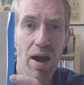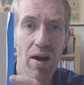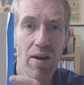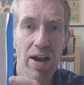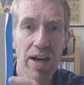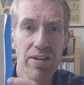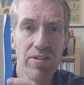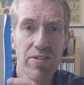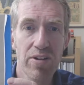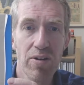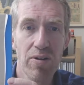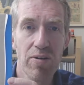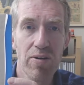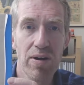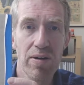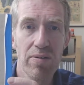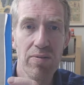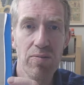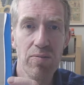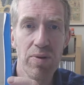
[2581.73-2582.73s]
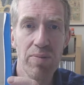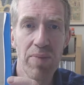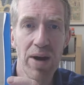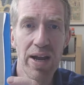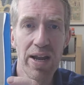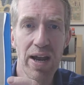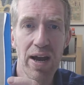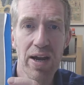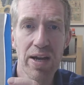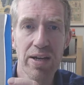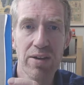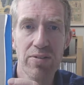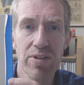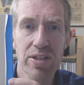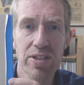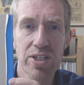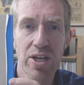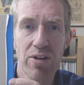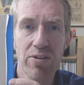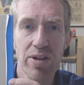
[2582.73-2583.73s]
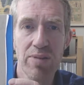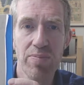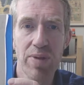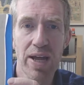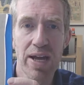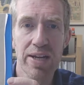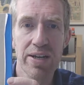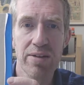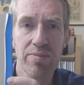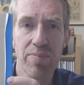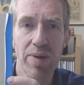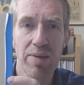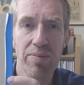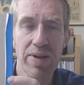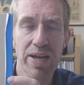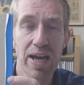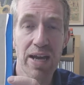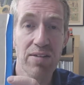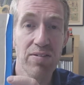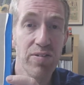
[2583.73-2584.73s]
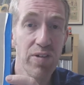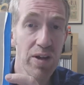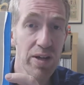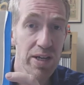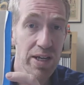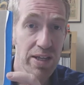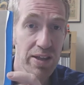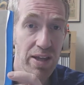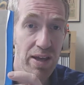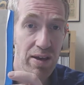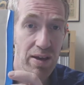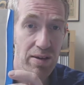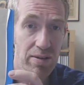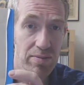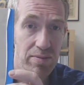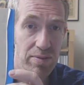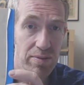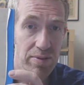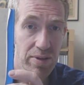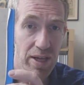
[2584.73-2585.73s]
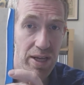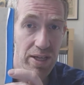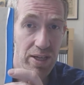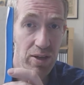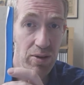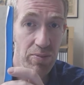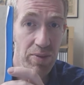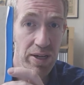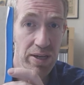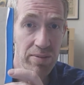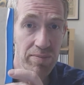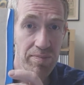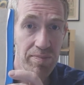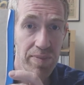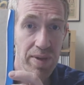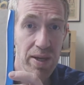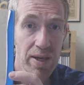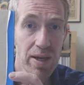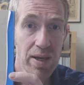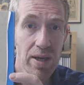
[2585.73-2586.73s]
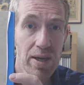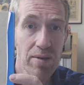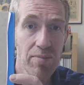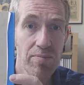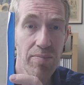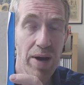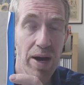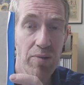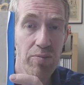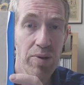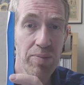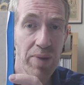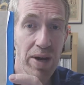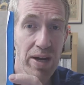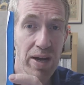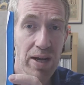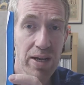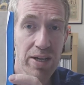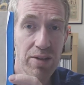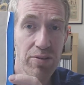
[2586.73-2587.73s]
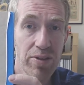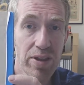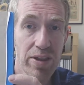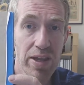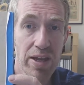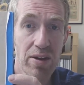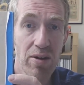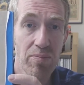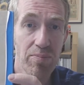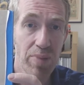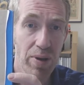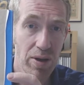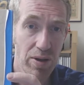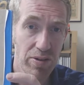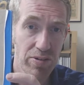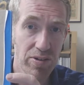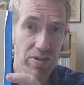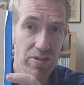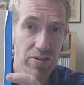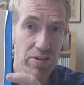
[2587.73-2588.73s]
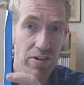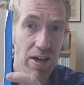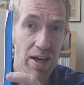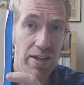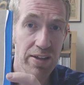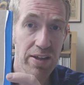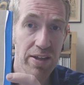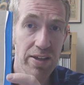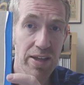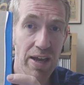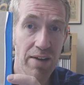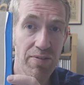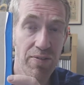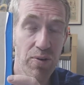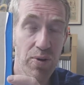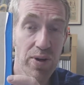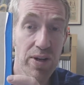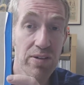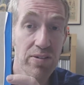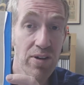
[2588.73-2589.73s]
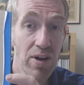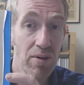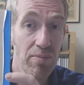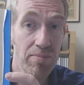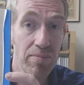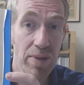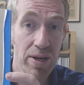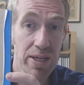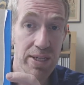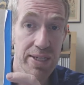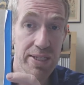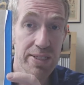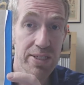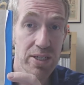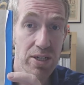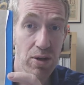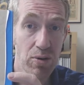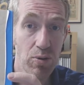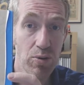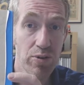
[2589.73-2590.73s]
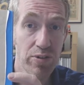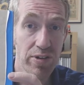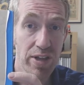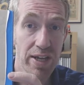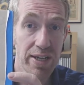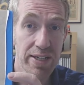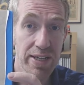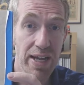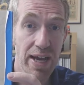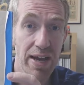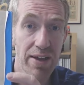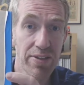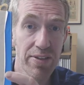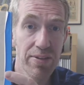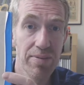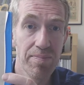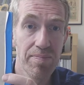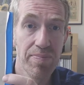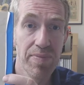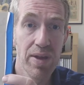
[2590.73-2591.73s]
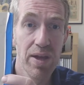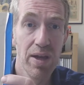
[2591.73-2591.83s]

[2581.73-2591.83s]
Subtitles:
All right, so we might argue that Tony Bland and Baby K, certainly they're human, but we might argue that they're not persons, and that therefore it is not murder to cause their death.